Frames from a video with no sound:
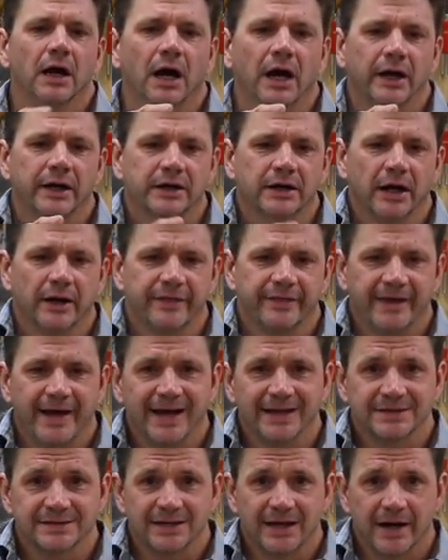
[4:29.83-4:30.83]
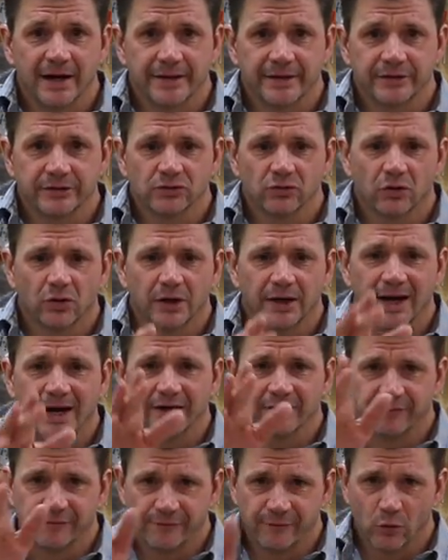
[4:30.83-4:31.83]
I cut that side of the door
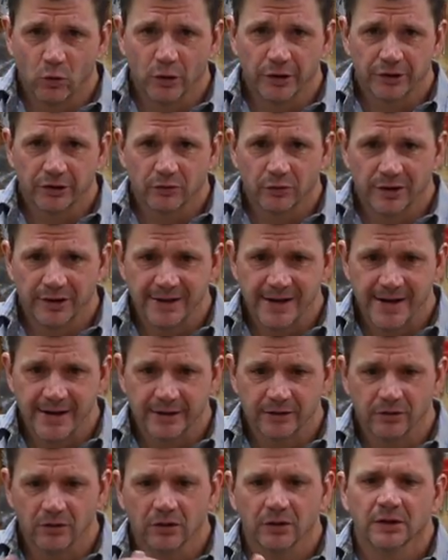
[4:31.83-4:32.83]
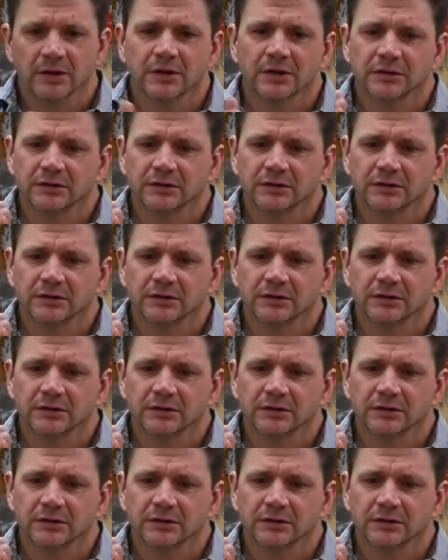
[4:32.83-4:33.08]
at a four degree angle.